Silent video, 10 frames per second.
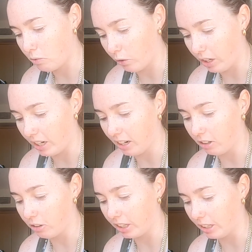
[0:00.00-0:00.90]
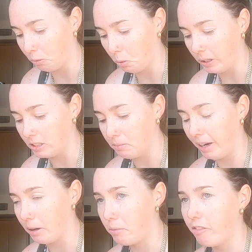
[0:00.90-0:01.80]
for a young cricketer wanting to
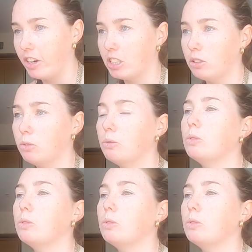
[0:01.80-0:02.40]
make it professional,